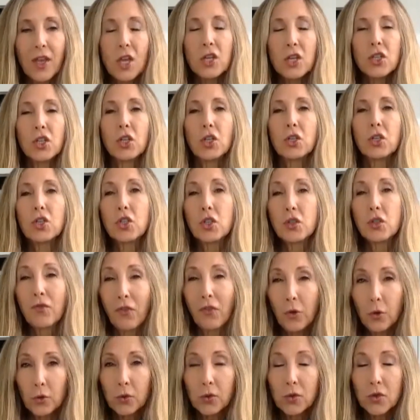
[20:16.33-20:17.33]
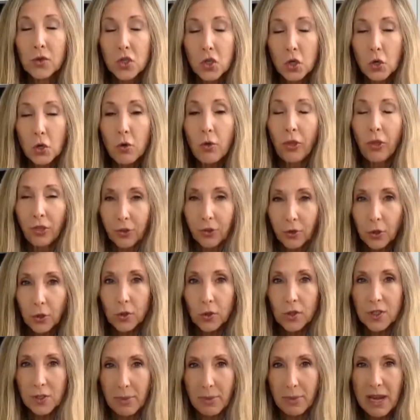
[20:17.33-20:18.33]
to full
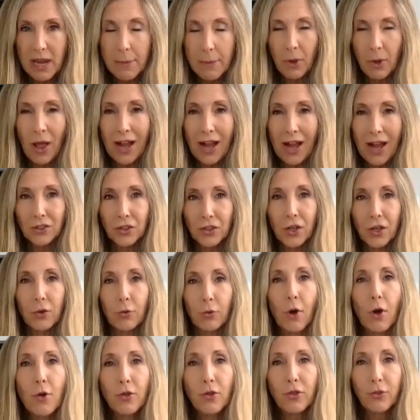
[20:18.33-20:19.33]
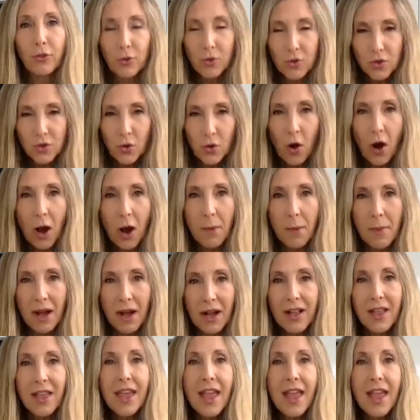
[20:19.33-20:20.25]
2/3 of people actually grow through trauma.